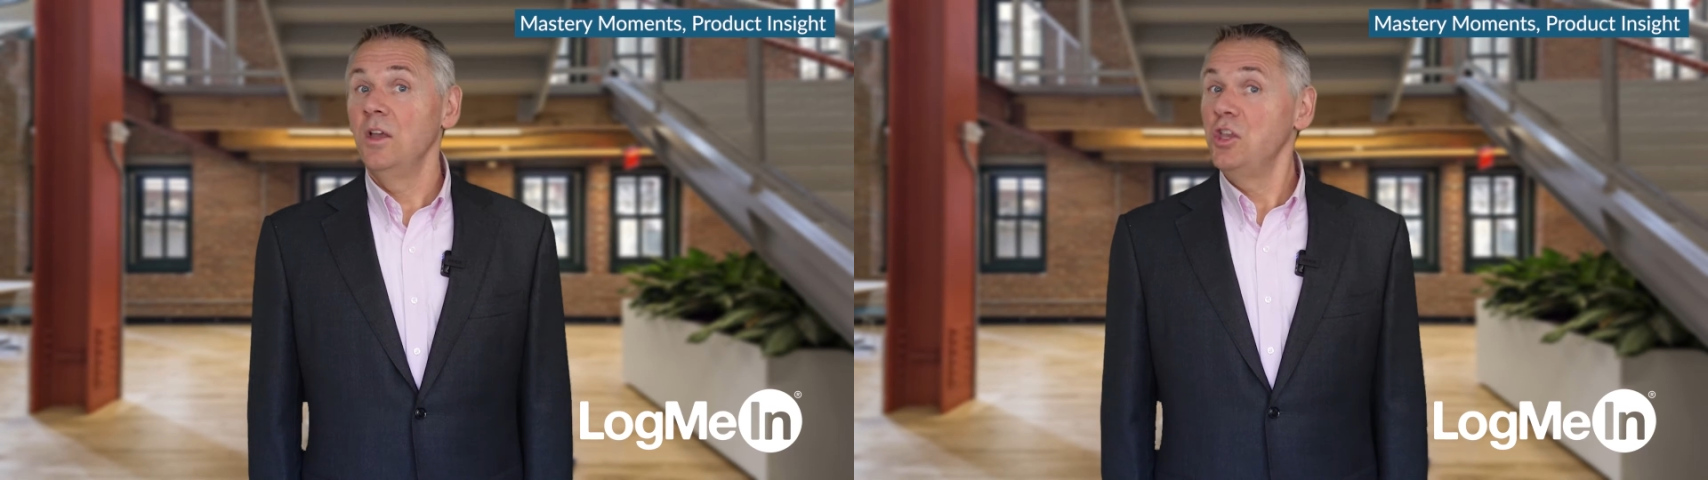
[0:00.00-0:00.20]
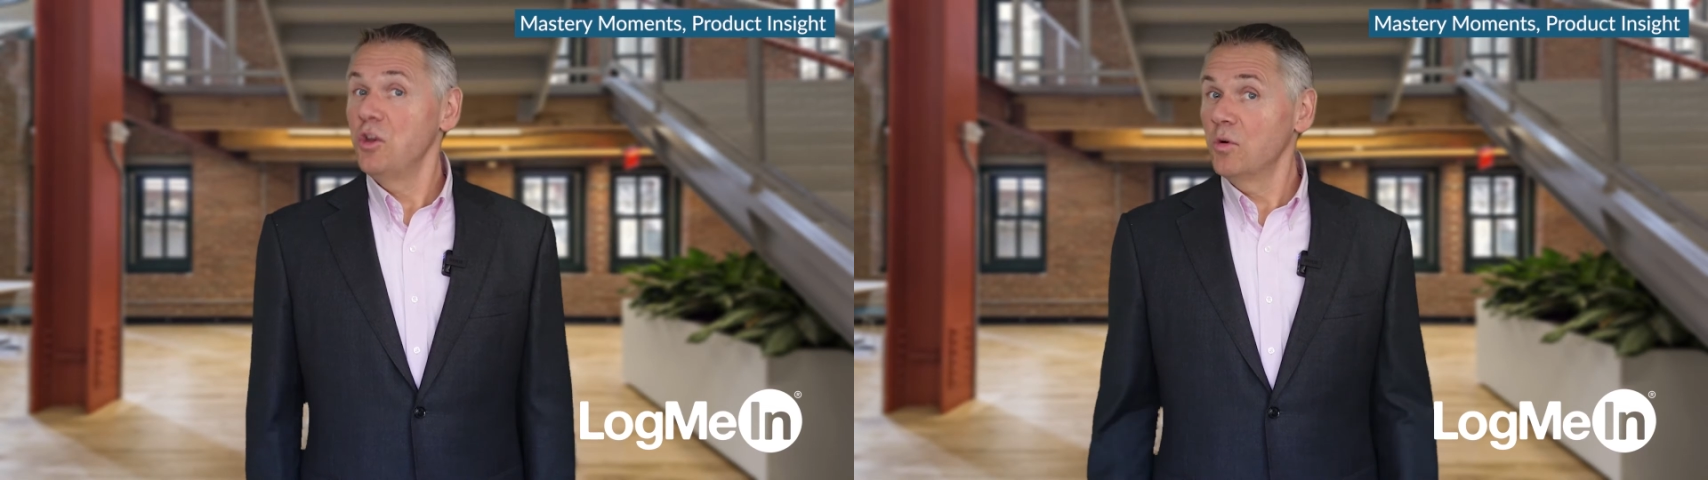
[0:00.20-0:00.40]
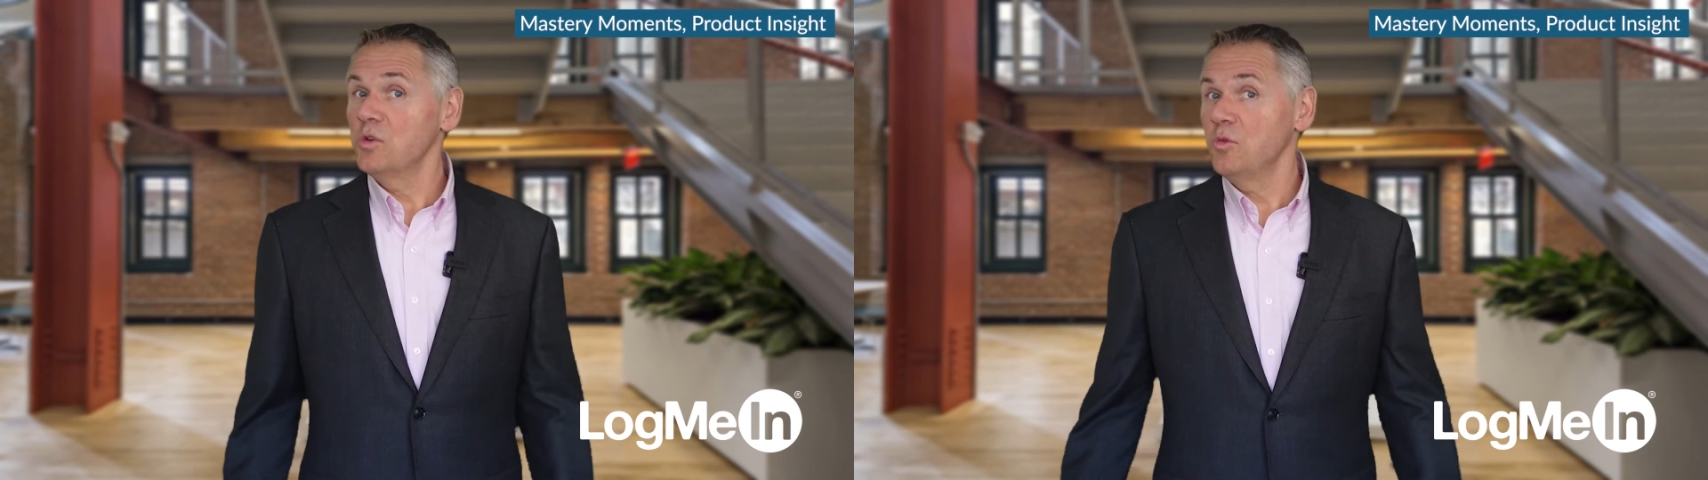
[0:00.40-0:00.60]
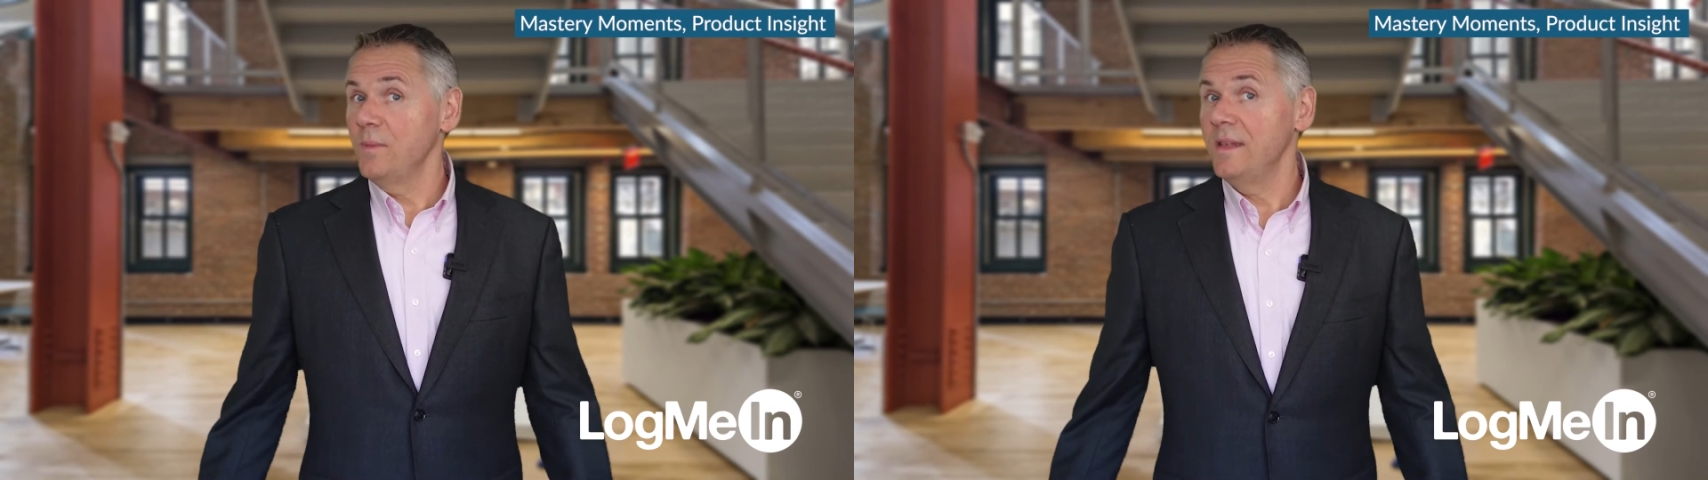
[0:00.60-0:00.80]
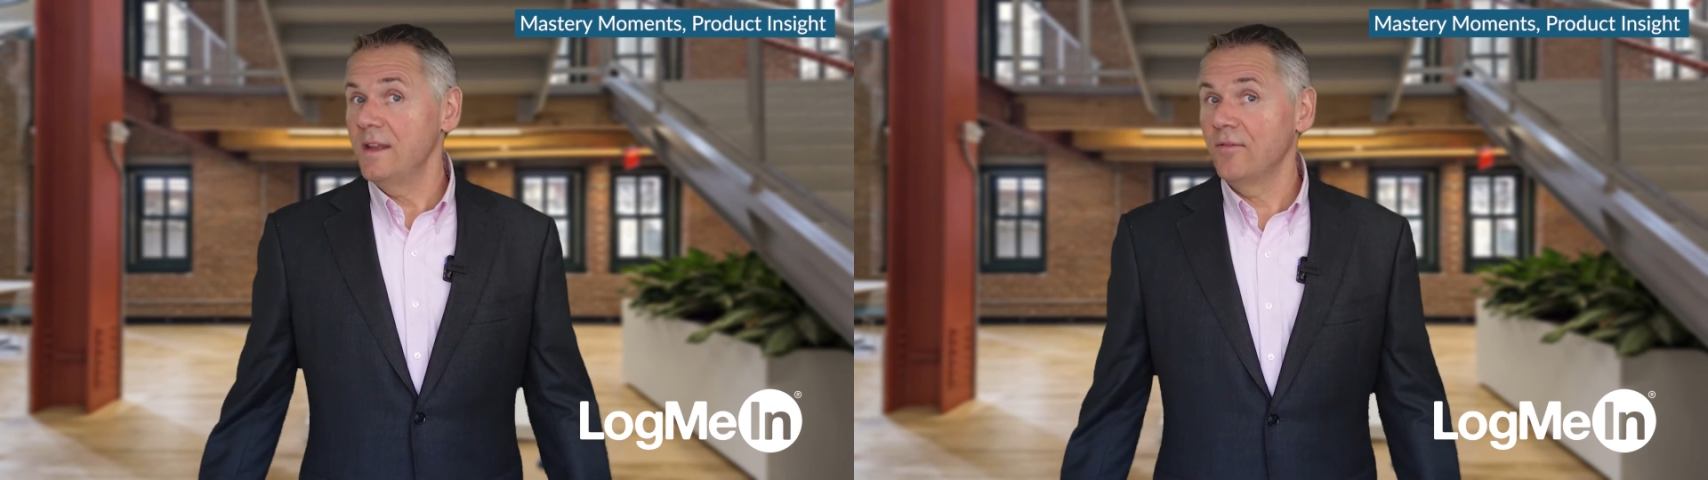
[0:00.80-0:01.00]
Yours will
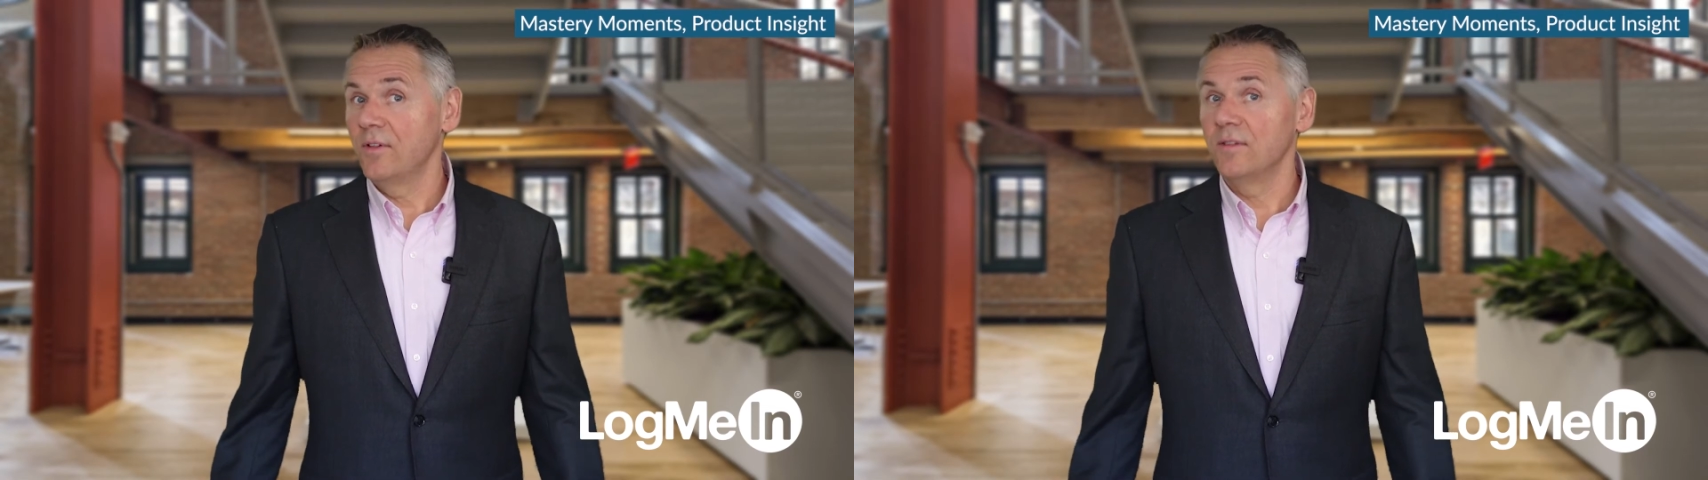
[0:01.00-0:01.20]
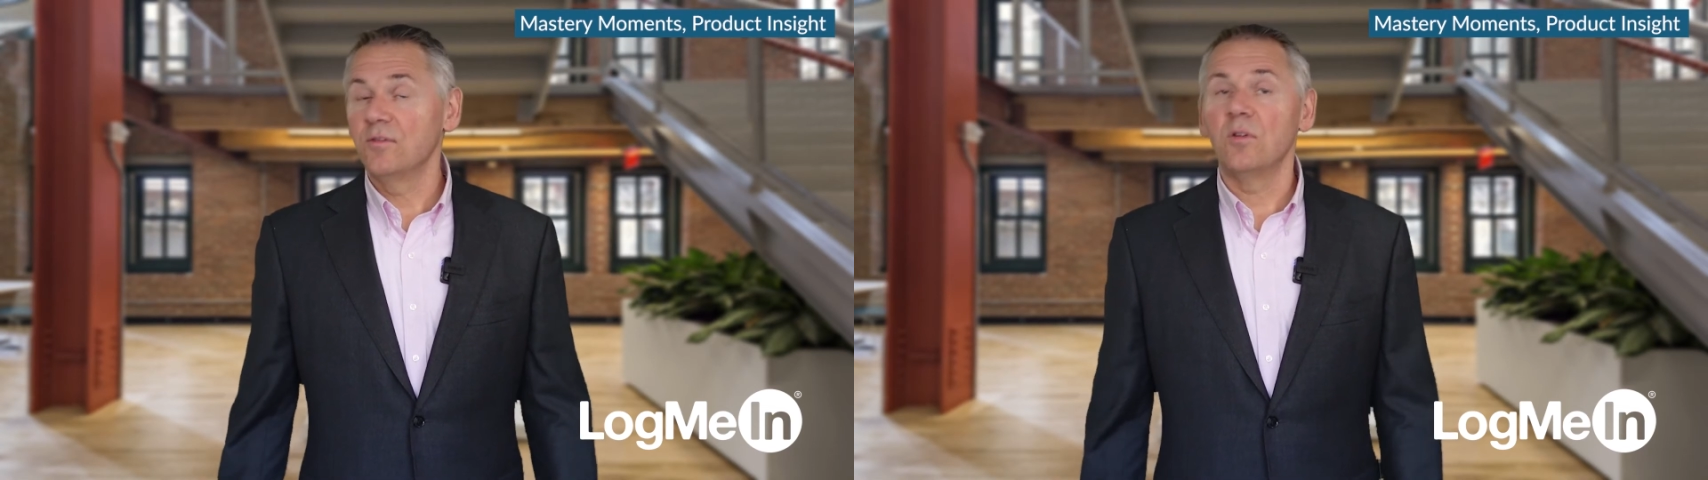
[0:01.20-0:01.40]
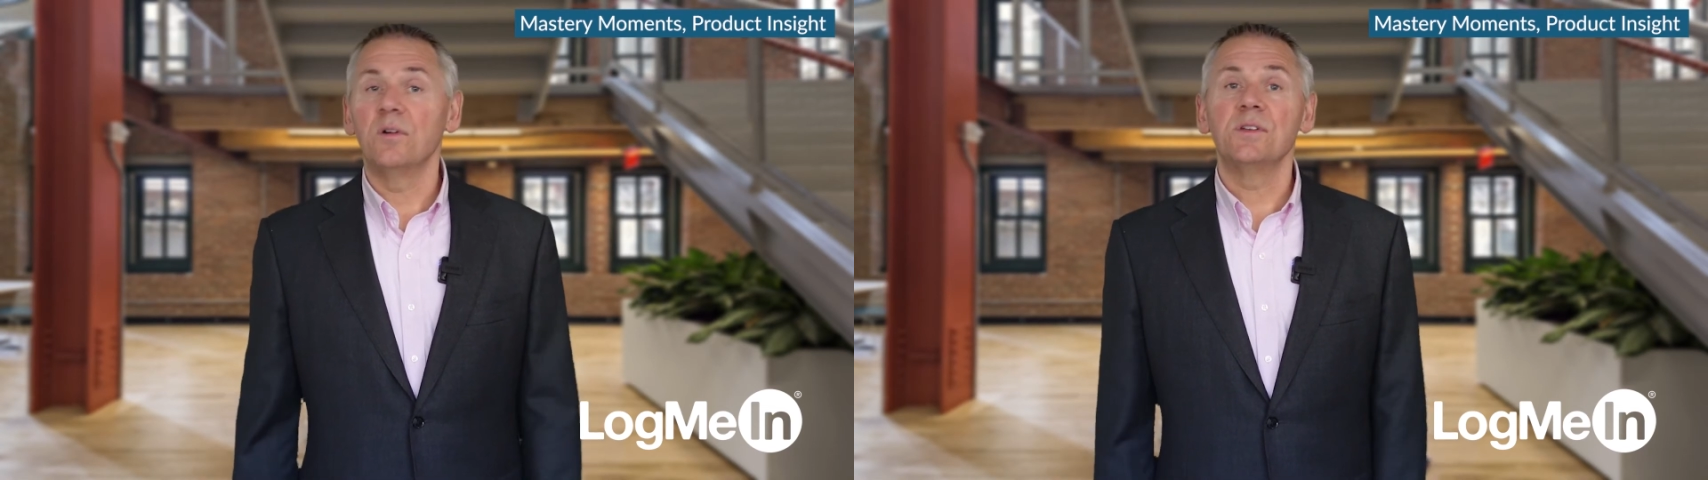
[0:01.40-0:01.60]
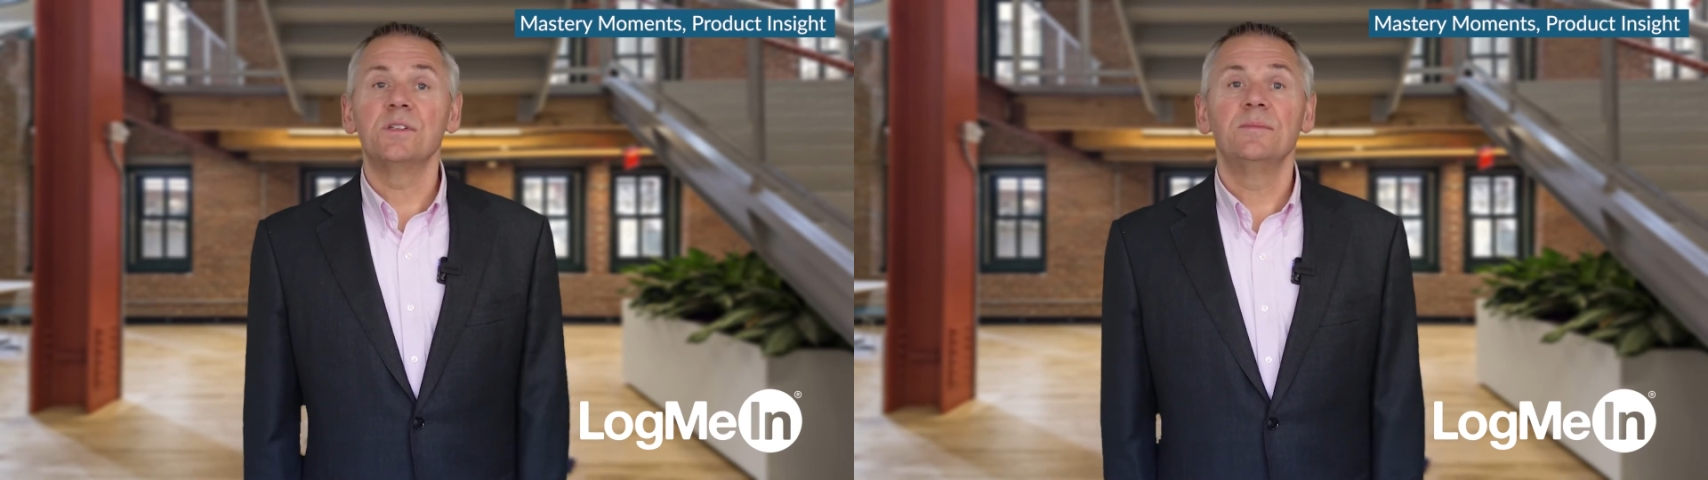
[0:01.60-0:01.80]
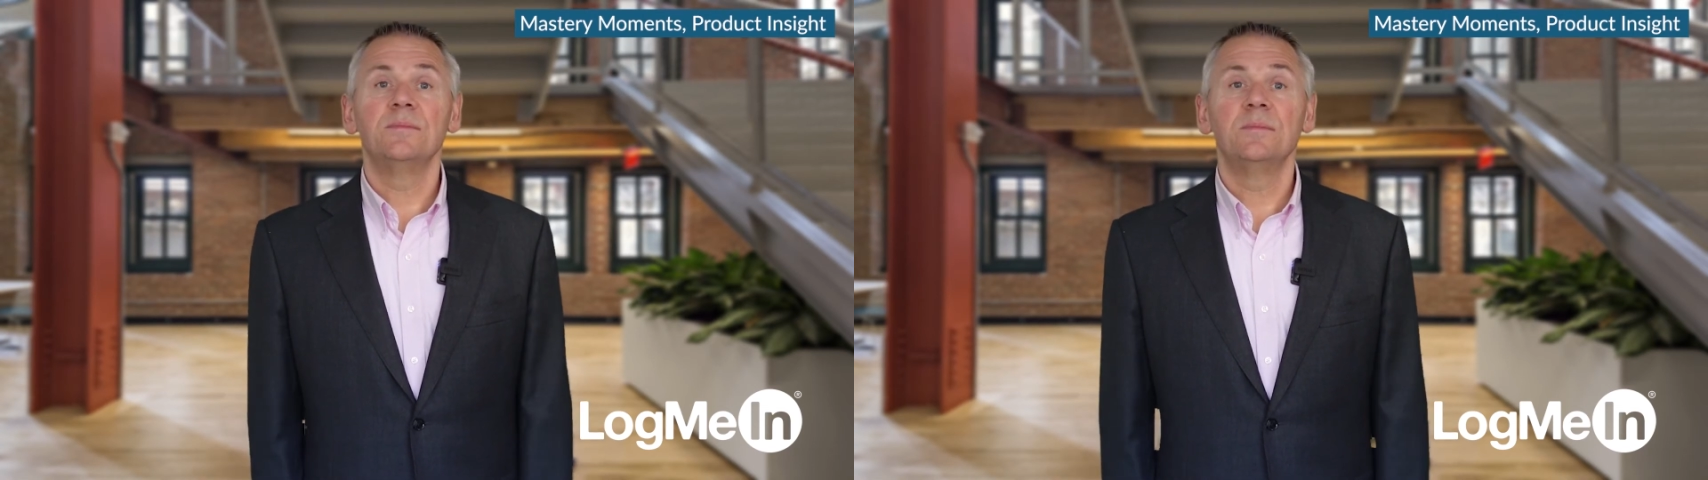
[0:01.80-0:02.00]
be different, of course.